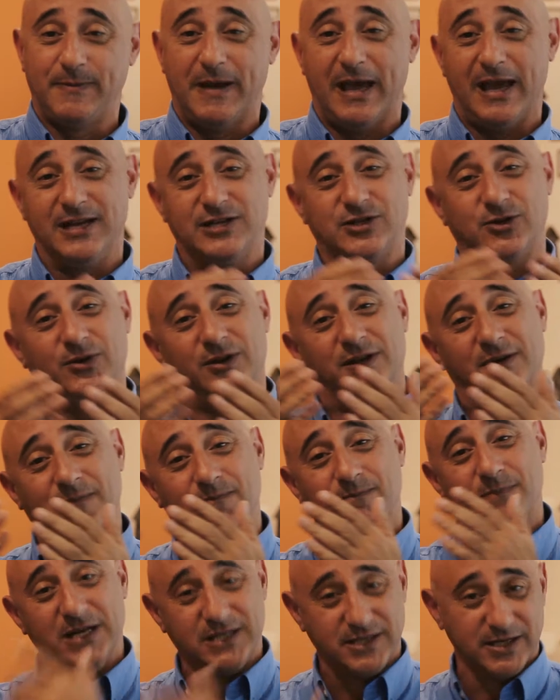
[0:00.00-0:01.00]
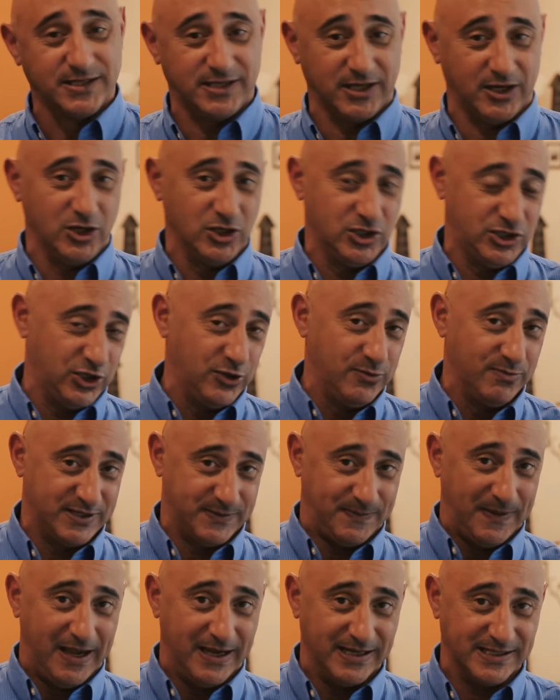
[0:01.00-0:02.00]
space or the business-to-consumer
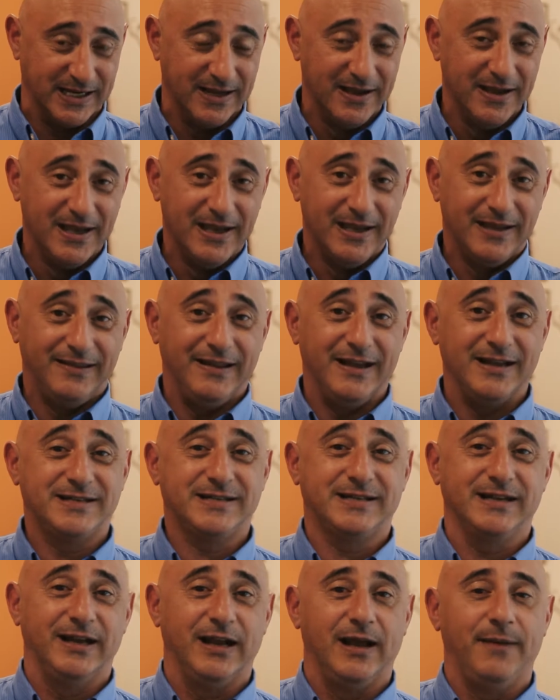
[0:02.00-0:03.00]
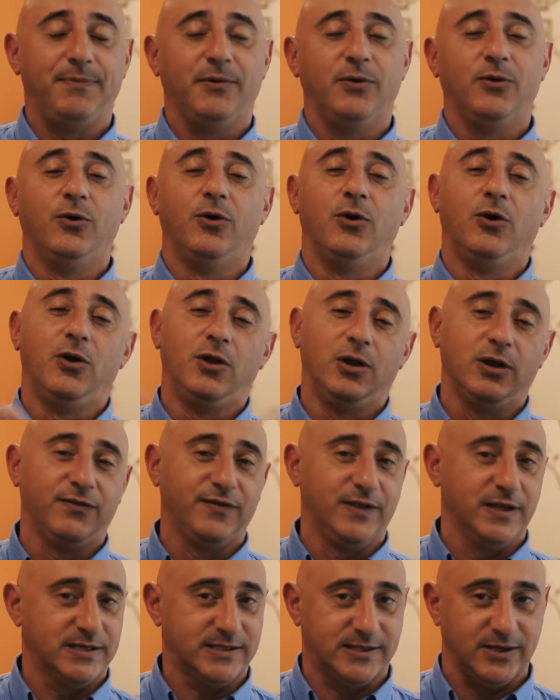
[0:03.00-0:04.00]
space, they set up all
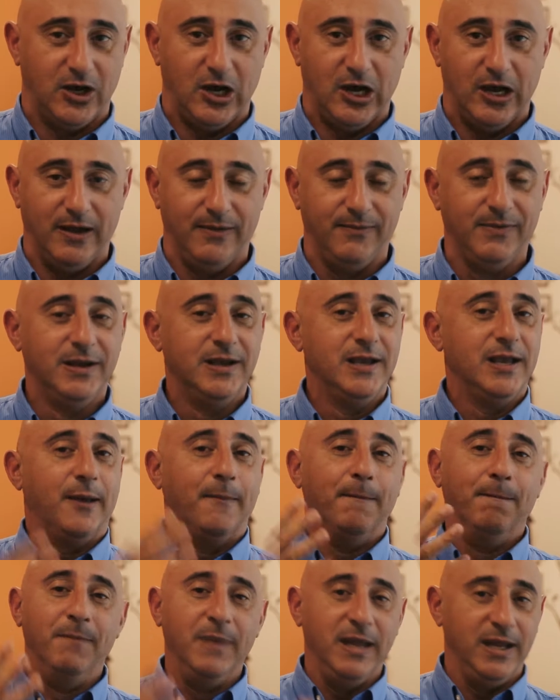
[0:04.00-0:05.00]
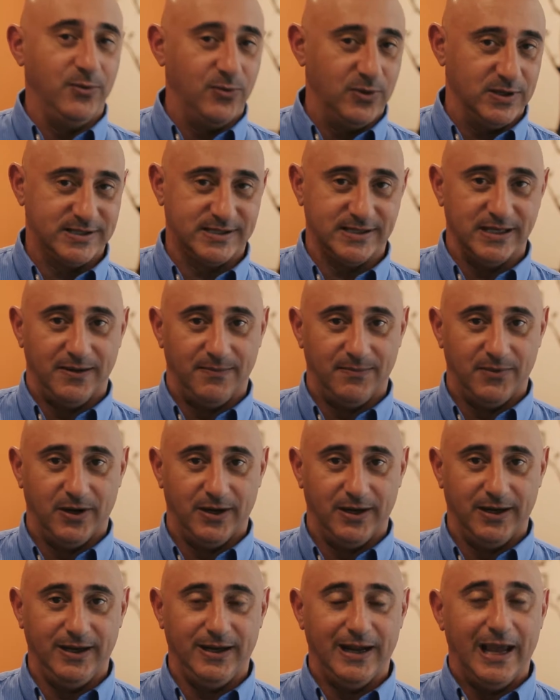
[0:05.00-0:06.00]
of this time, meet with
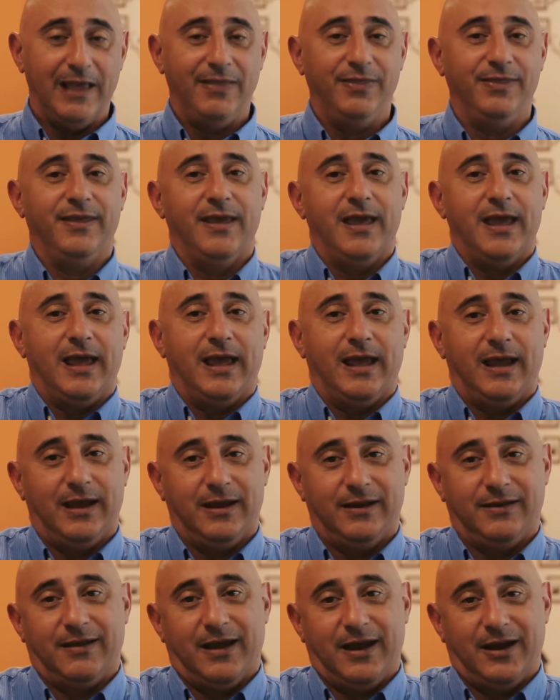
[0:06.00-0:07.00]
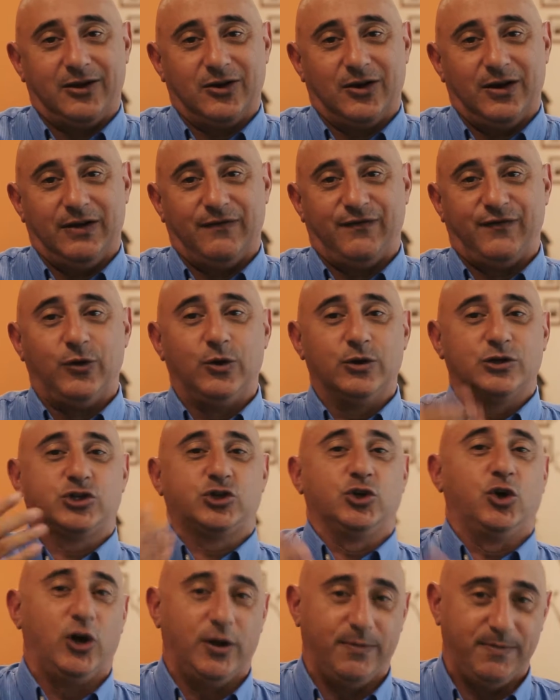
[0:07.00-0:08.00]
somebody, and then they kind of fall
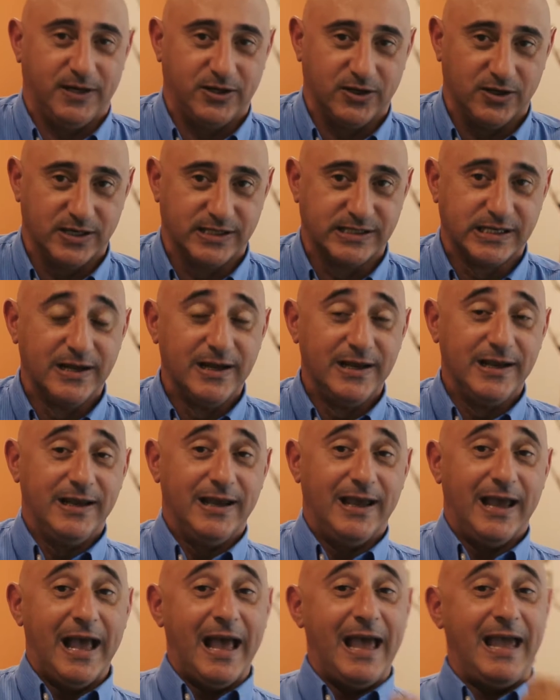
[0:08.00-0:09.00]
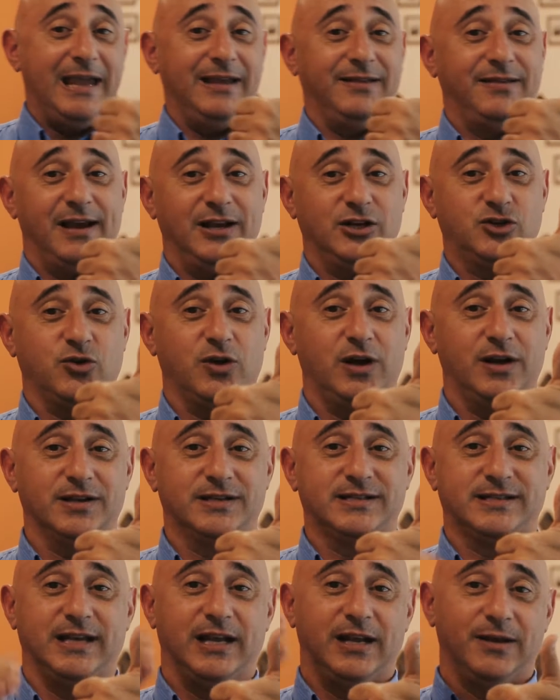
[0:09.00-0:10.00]
short because A, they try to
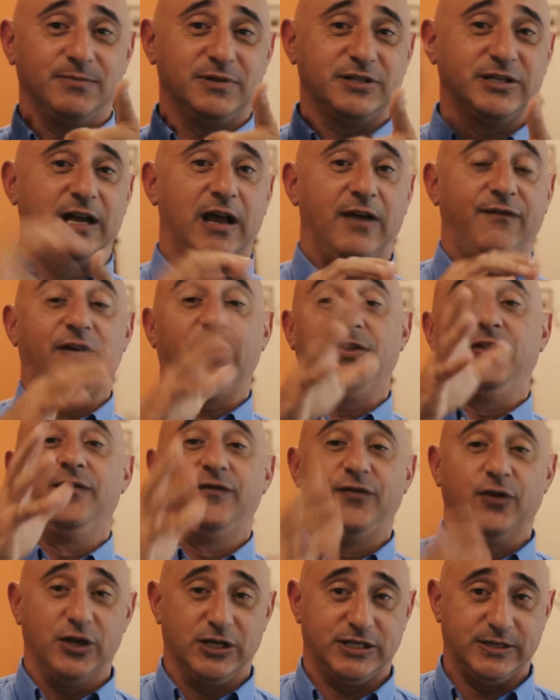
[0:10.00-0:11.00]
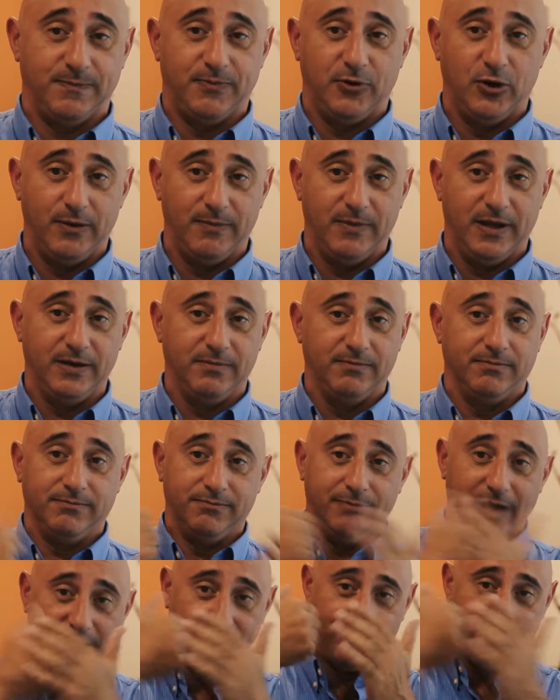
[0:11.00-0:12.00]
sell them stuff at the first appointment,
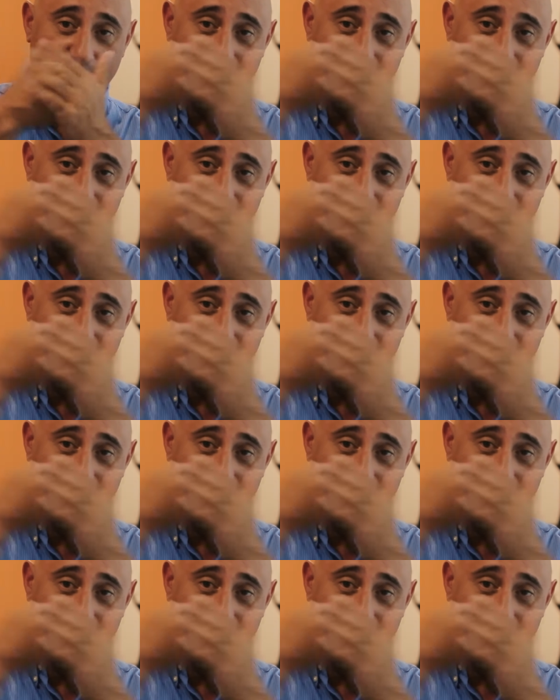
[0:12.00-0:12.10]
bang,